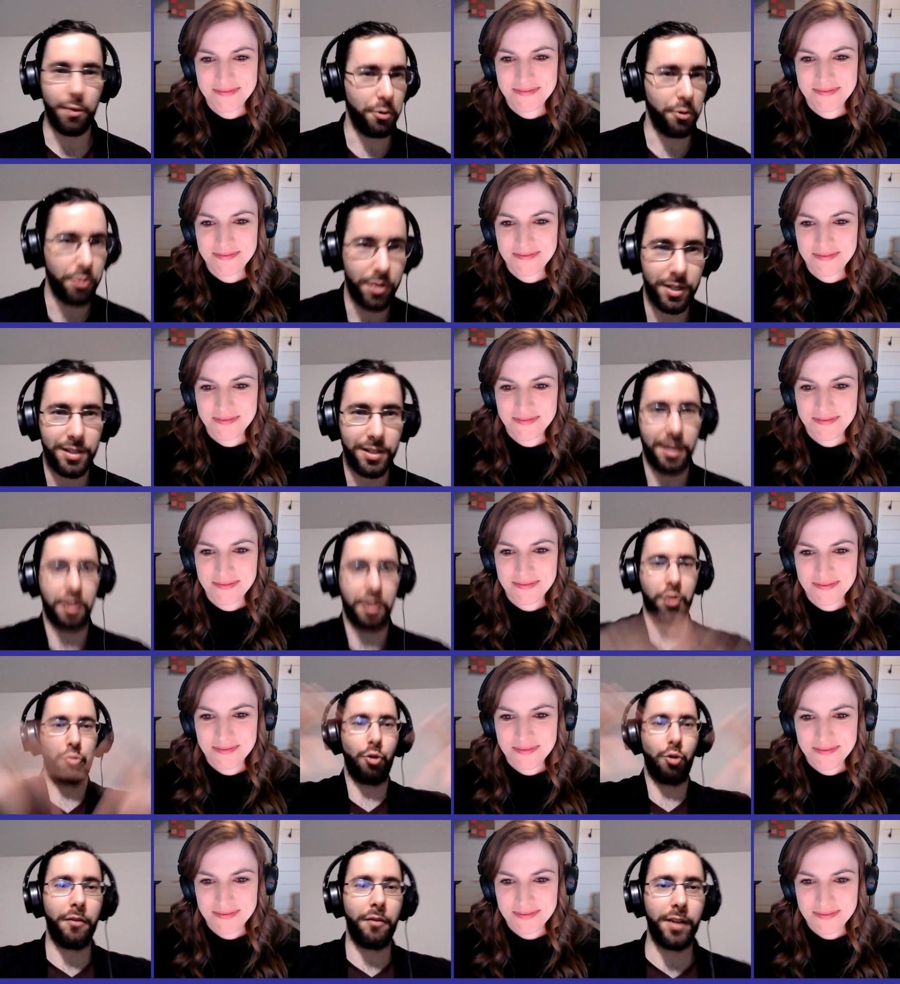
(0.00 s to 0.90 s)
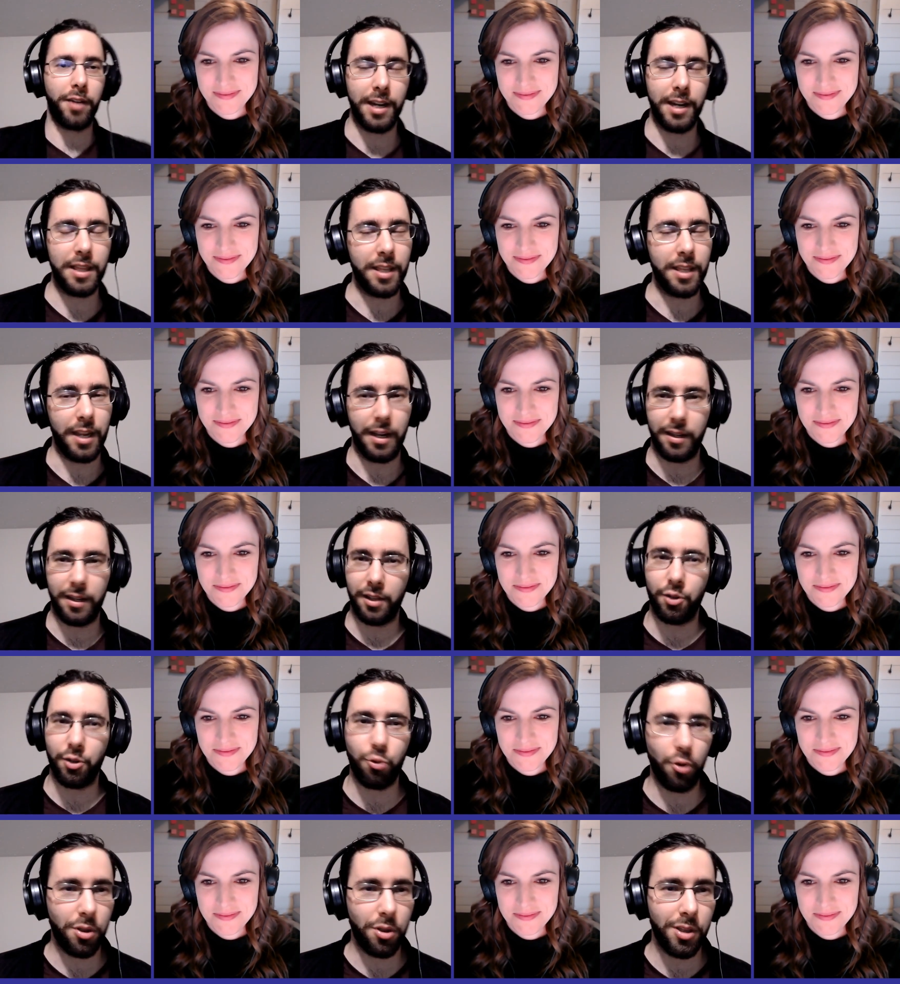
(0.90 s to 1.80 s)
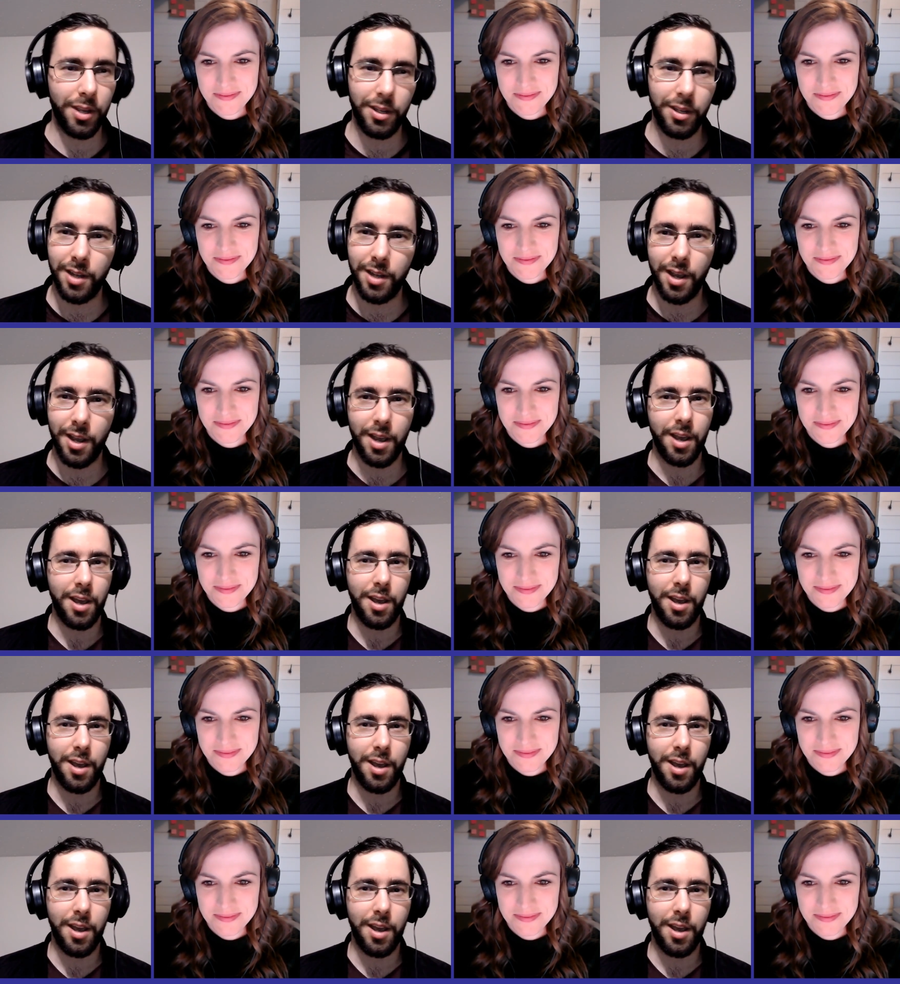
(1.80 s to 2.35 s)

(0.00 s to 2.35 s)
Speaker 1: they want to do this extravagant thing. The truth is,